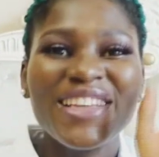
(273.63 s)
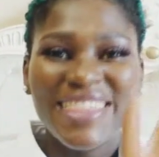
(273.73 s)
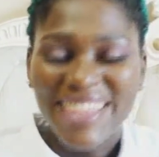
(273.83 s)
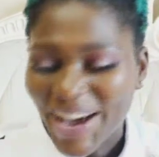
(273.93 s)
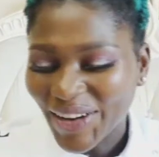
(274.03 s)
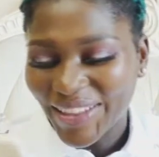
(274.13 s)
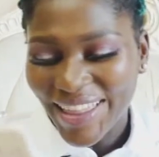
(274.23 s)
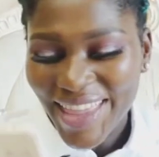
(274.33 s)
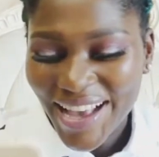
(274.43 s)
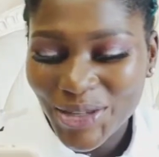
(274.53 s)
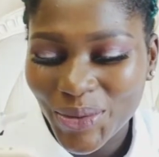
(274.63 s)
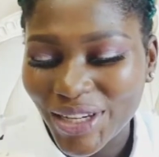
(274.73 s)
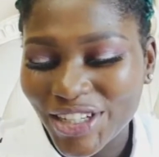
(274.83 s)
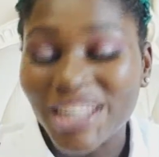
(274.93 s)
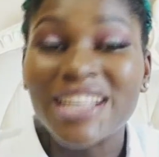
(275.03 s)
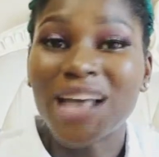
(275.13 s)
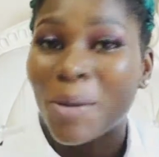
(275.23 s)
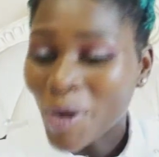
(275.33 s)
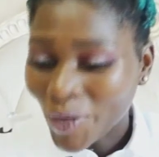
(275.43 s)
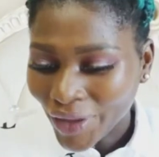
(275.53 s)
Now the next question is
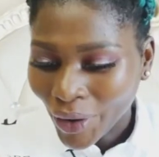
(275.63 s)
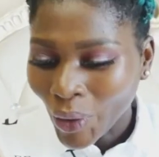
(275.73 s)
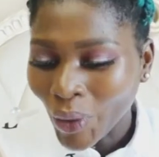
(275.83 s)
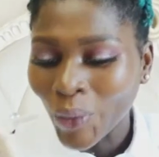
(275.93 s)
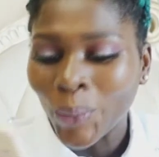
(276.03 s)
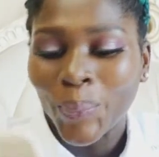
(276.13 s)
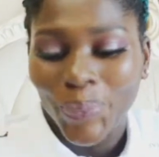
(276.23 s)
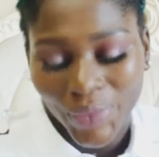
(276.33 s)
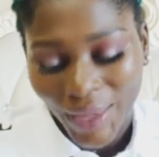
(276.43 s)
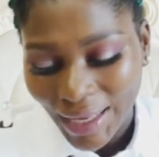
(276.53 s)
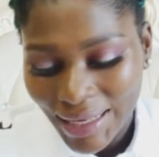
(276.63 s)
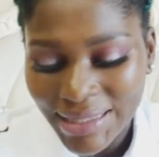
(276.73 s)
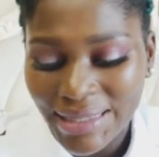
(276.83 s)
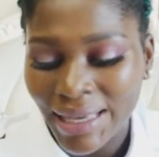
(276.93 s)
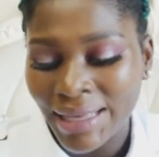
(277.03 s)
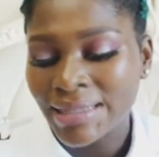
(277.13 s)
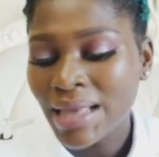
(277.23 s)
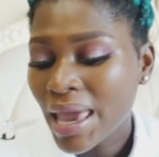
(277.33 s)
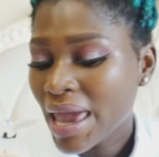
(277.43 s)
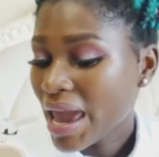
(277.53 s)
about the glow. It says
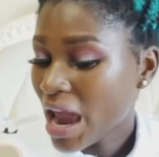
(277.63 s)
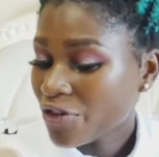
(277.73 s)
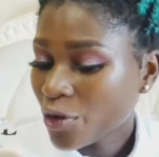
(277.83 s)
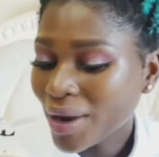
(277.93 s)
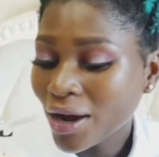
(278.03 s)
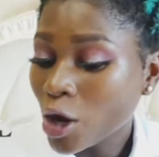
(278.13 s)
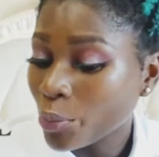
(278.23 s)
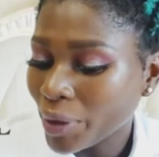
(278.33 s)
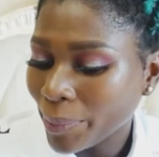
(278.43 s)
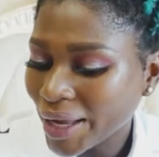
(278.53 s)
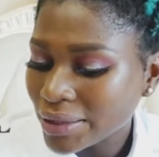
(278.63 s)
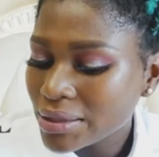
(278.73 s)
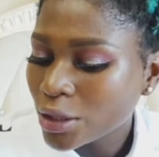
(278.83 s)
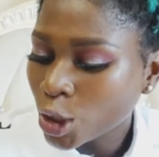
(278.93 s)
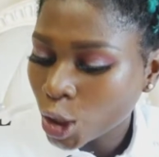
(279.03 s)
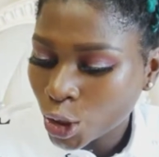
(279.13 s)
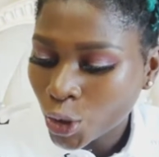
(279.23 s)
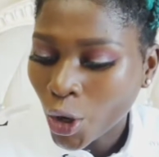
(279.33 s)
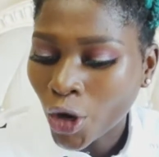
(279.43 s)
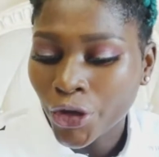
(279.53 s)
everyone complimenting
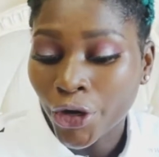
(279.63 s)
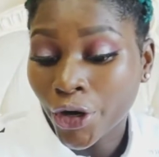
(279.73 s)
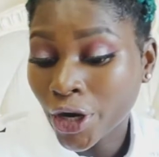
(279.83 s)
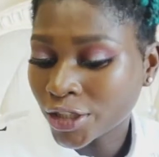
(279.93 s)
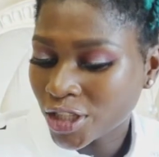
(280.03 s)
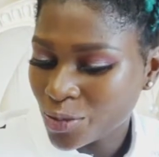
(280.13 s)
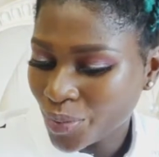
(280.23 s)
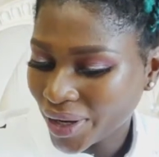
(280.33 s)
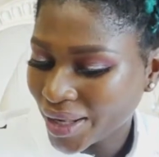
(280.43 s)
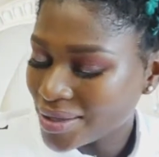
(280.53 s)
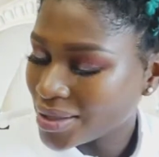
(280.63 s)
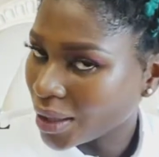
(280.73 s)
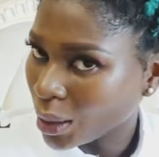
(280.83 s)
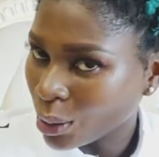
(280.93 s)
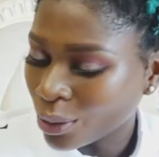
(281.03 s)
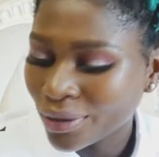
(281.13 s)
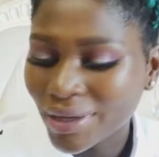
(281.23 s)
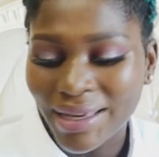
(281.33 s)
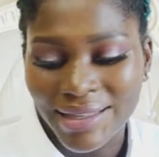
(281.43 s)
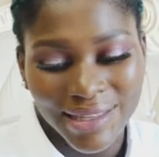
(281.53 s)
you on your gorgeous pregnancy glow,
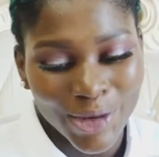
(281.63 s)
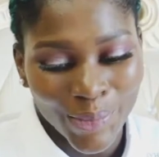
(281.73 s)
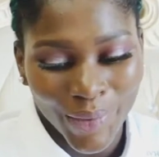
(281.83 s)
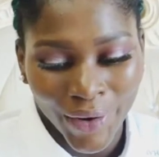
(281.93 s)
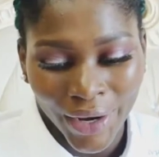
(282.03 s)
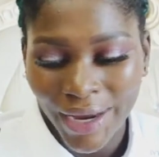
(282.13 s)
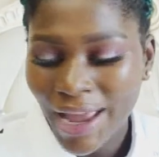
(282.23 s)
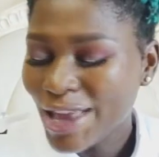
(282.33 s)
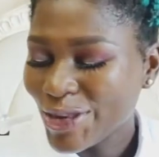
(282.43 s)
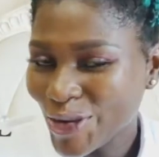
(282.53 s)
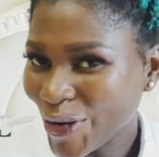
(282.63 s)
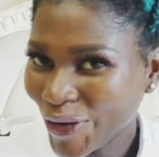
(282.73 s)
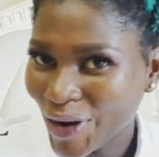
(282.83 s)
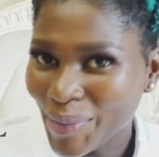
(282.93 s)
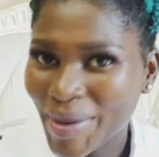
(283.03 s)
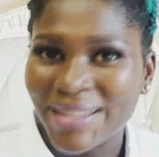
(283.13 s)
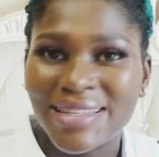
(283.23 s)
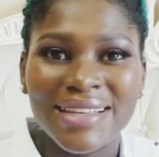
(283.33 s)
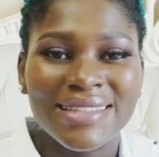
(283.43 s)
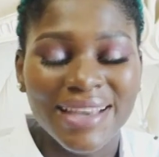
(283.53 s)
it's a boy. No comment,
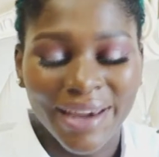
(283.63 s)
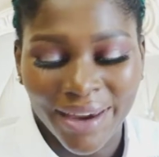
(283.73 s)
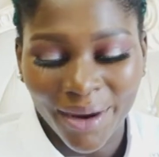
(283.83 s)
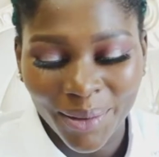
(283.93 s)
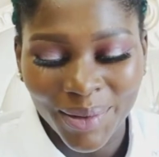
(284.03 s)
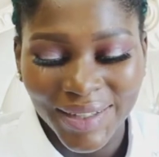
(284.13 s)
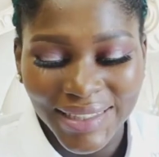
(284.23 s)
it's a girl.